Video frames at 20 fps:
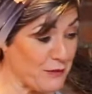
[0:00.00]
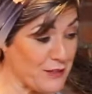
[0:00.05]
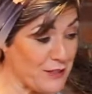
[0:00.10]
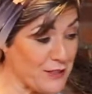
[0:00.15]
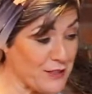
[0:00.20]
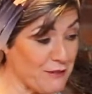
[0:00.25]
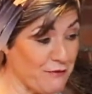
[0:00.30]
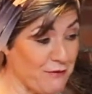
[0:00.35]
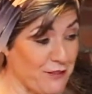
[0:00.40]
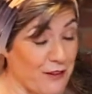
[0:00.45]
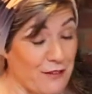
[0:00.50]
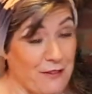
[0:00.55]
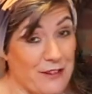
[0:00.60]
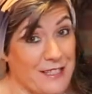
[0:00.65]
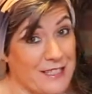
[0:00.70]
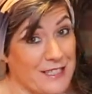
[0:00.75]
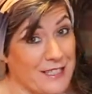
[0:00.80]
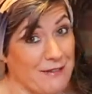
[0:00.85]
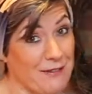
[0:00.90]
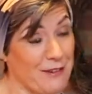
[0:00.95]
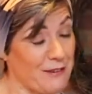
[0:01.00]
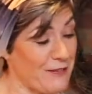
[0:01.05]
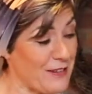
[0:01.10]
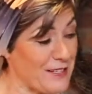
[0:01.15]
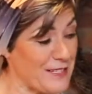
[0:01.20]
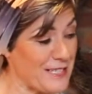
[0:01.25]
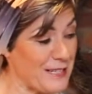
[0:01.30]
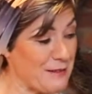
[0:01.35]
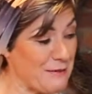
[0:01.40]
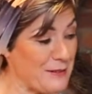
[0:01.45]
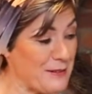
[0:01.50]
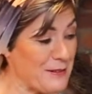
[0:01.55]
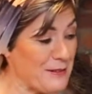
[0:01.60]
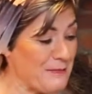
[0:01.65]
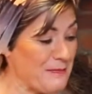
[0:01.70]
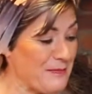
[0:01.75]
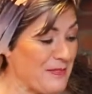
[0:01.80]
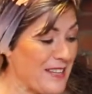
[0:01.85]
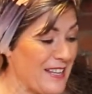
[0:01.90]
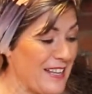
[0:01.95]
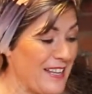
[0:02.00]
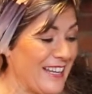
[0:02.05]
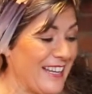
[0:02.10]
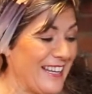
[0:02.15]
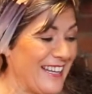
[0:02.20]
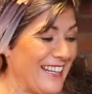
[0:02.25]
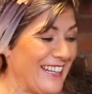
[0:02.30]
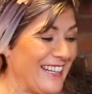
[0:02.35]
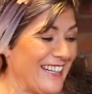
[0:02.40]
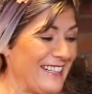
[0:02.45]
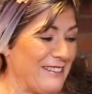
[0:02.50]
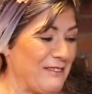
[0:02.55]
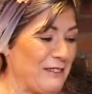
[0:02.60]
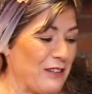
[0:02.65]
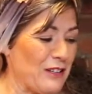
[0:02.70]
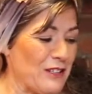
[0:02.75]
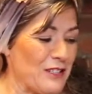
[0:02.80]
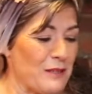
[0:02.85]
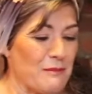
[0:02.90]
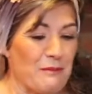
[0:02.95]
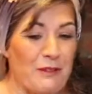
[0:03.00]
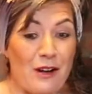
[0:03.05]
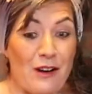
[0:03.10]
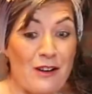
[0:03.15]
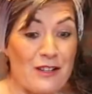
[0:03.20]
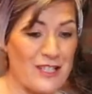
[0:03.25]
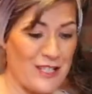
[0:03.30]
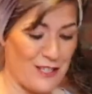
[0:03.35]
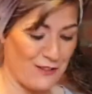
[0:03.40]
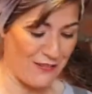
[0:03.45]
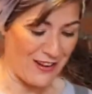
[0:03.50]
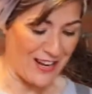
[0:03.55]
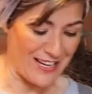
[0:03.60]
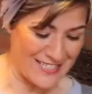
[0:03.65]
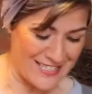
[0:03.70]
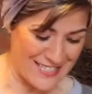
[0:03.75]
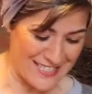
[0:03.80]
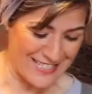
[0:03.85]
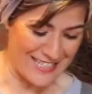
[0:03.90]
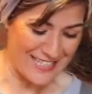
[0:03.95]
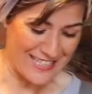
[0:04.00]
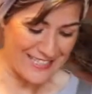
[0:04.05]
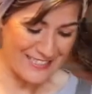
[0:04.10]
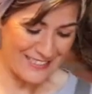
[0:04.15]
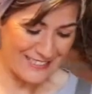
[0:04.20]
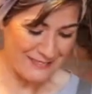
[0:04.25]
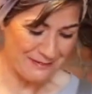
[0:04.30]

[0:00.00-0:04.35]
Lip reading: Rugosa Florist if you fancy one. We've got some gorgeous vases in.